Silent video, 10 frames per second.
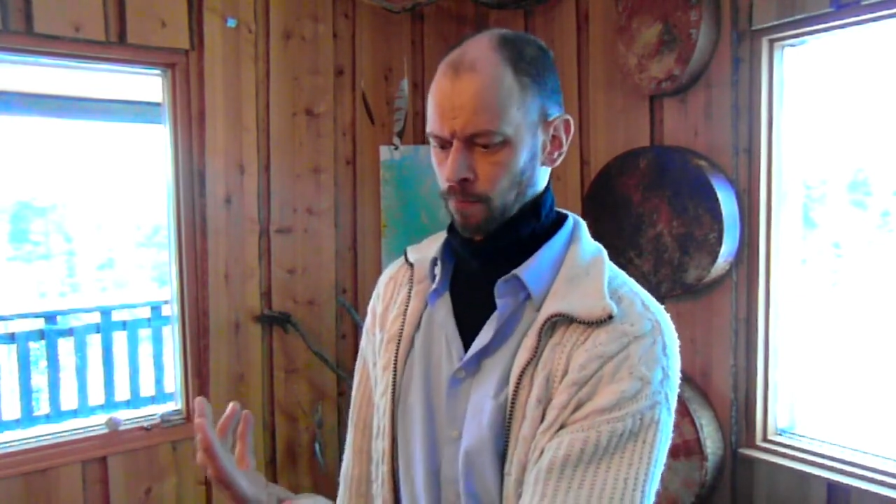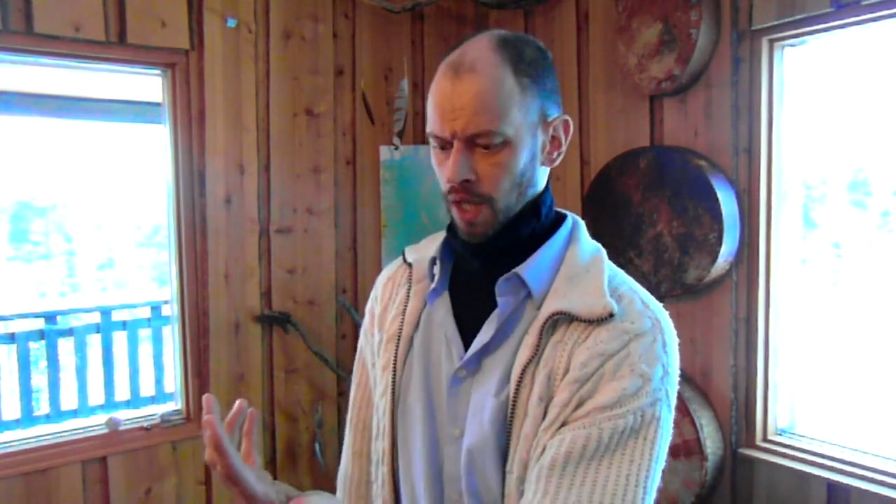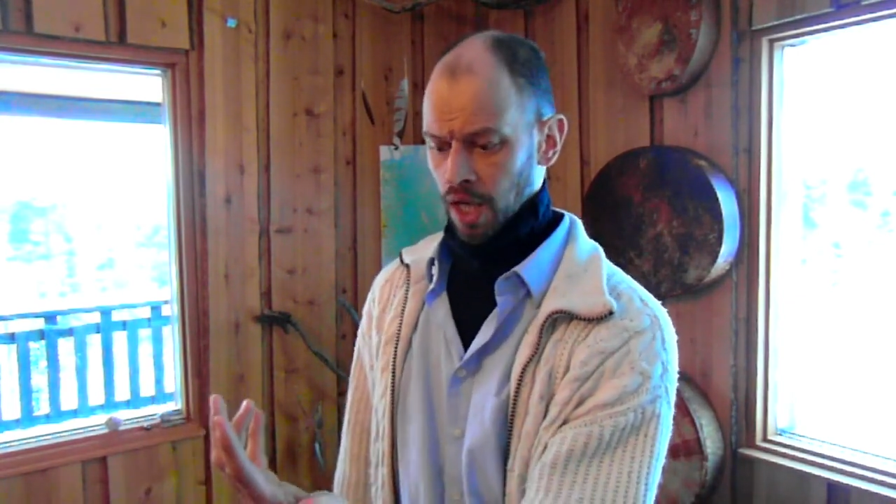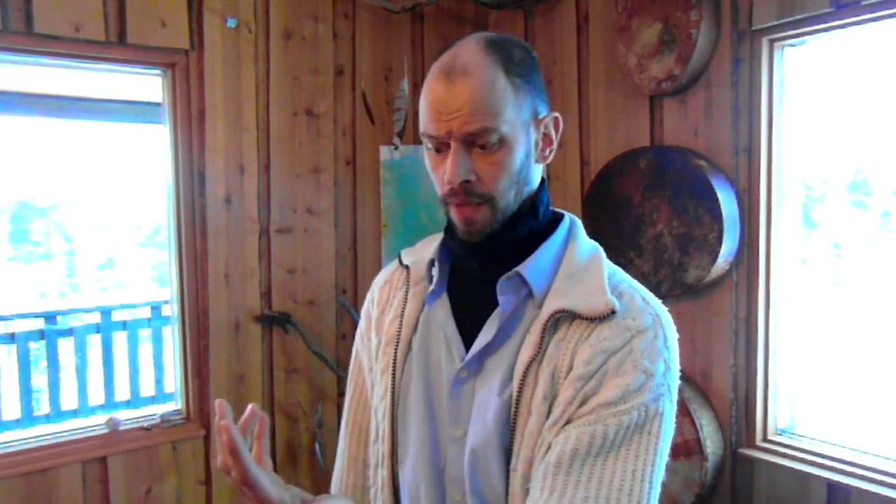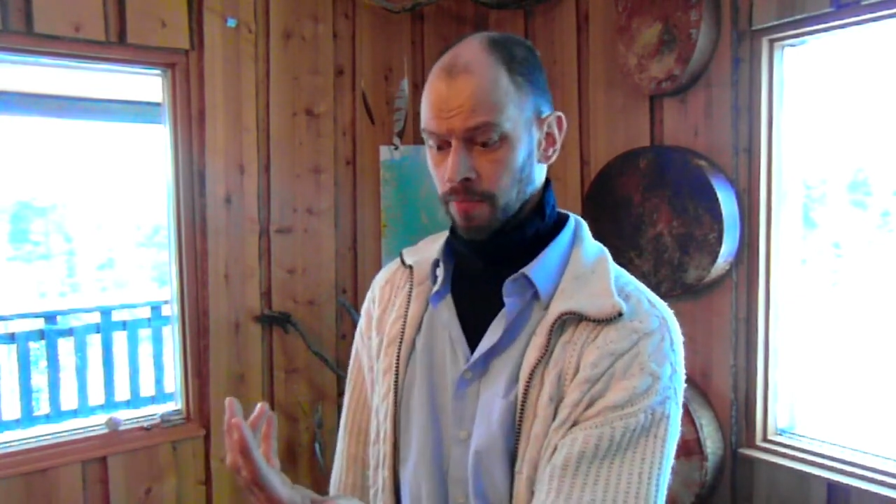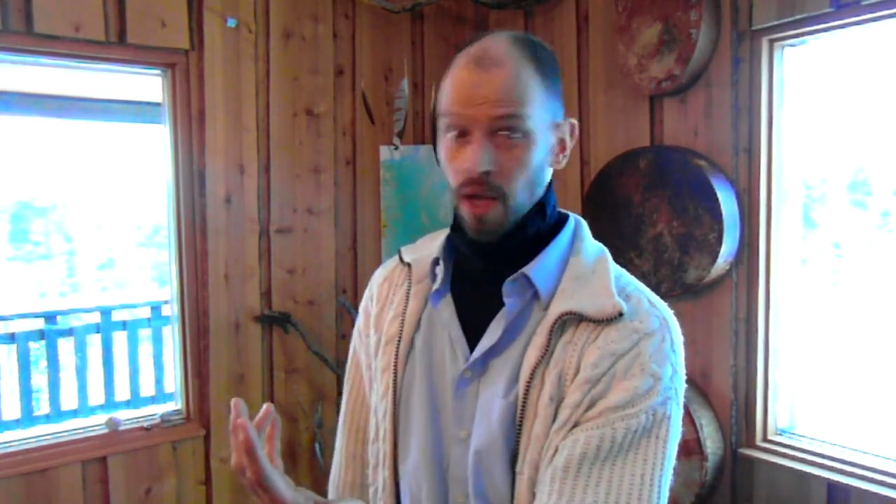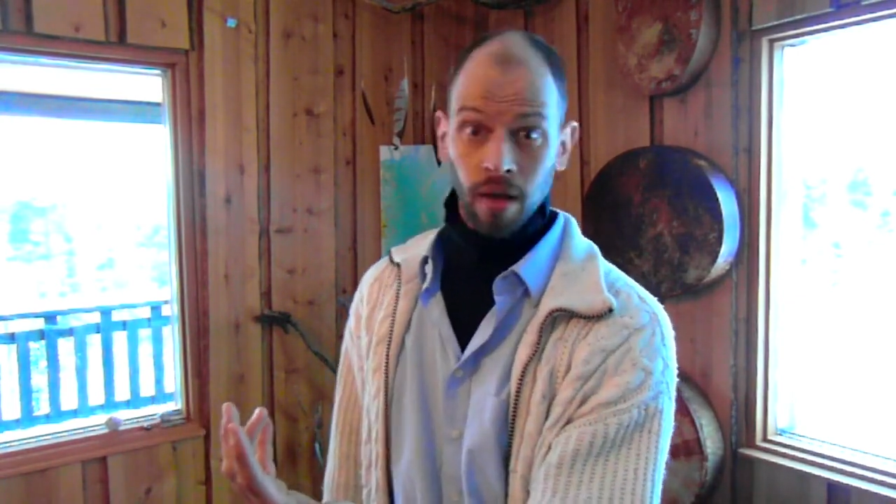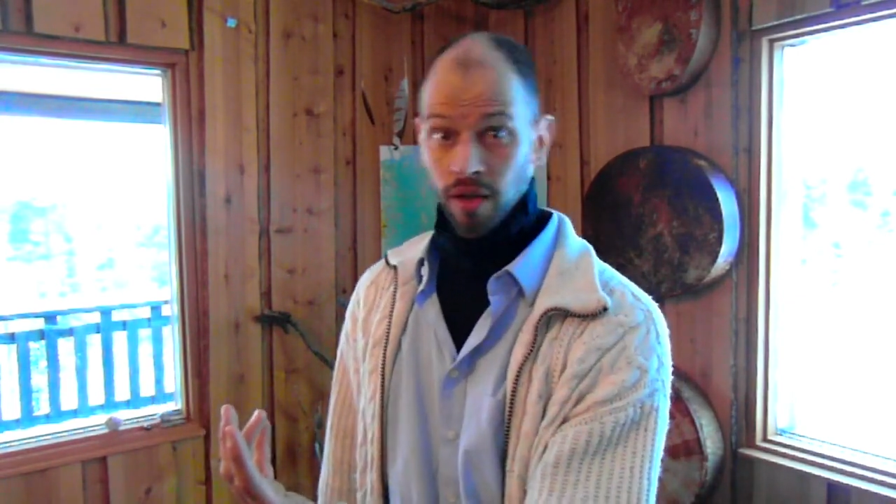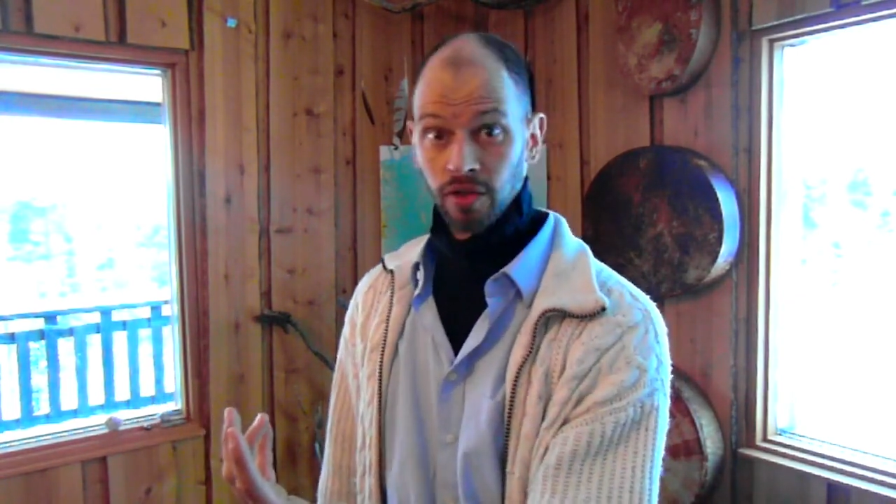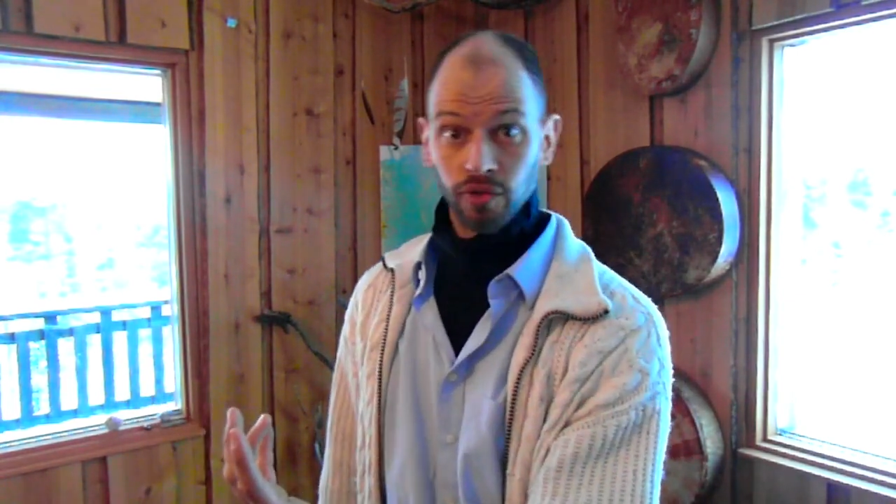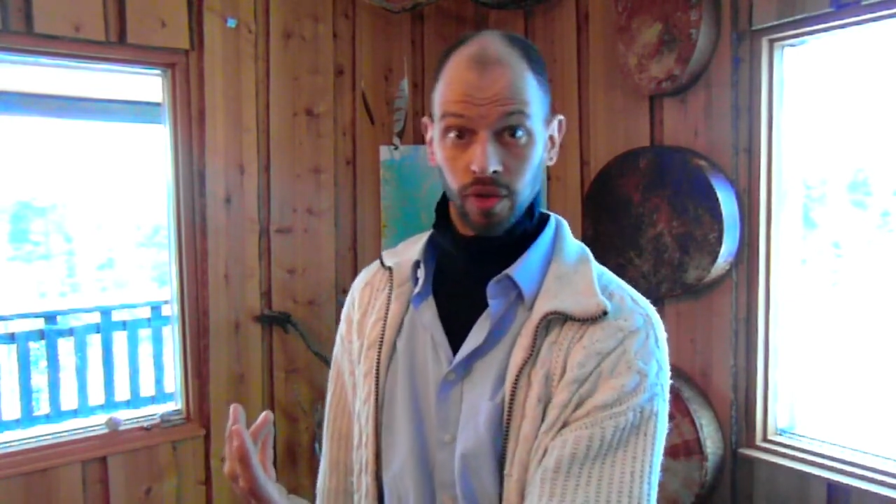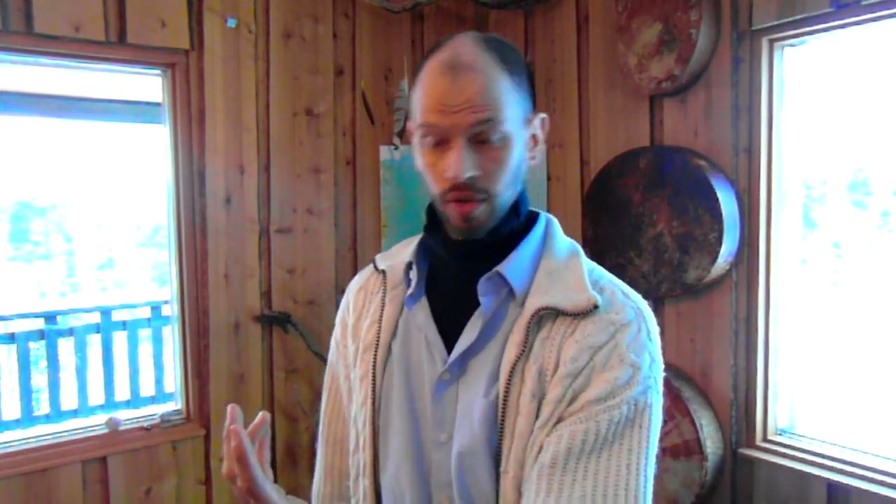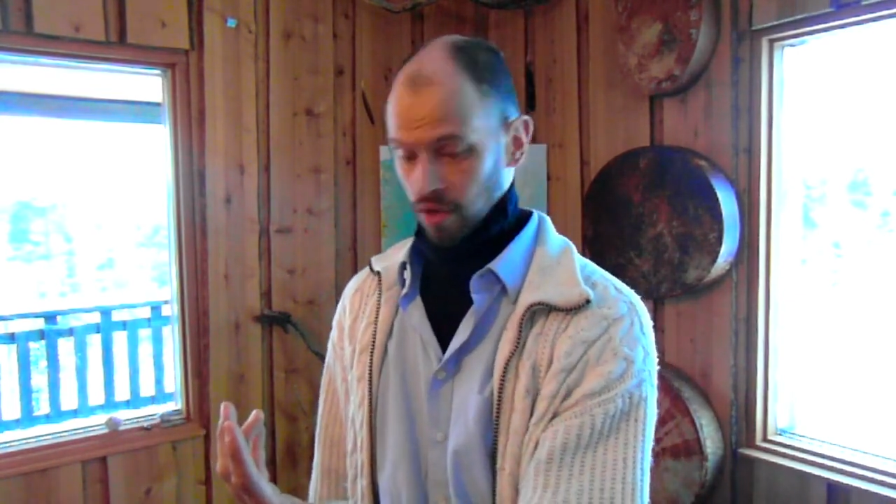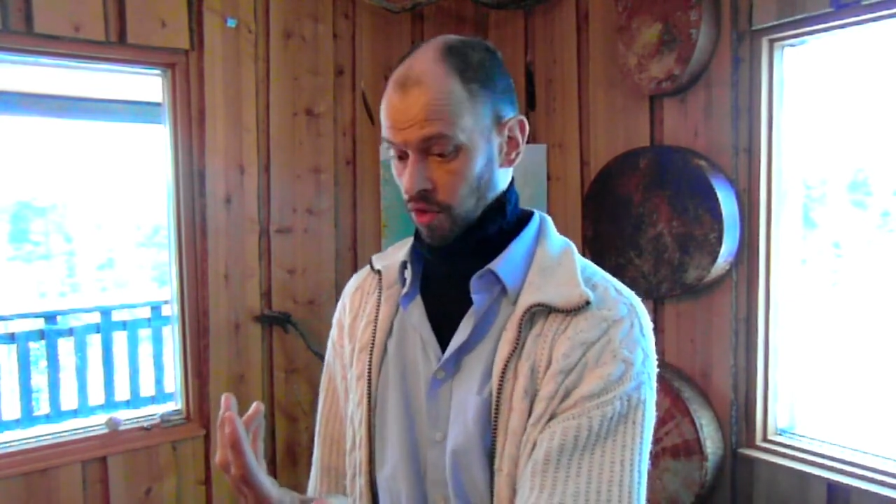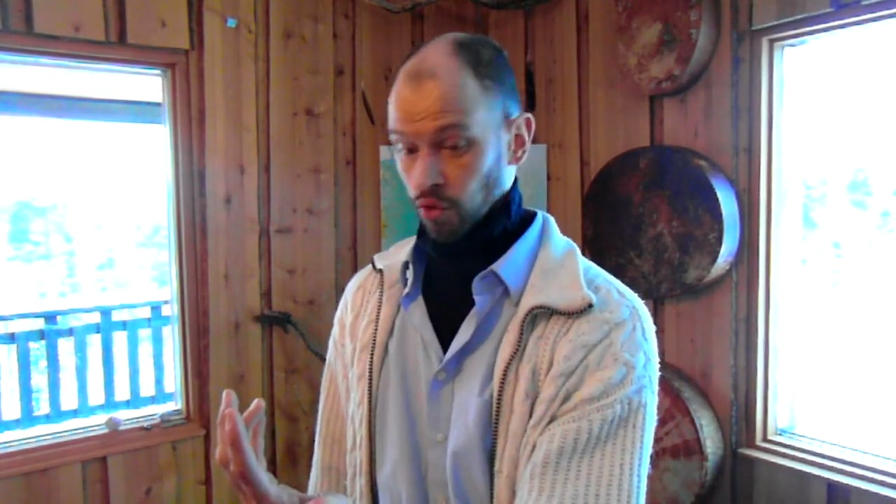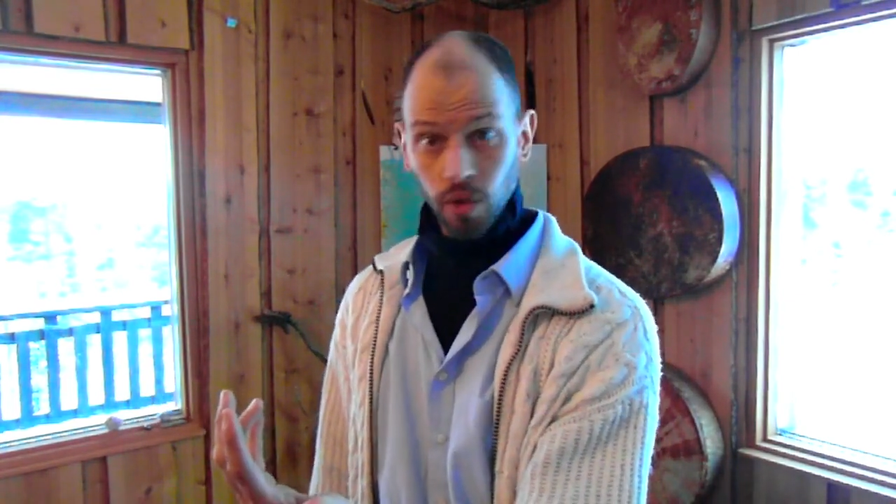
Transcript: Um, do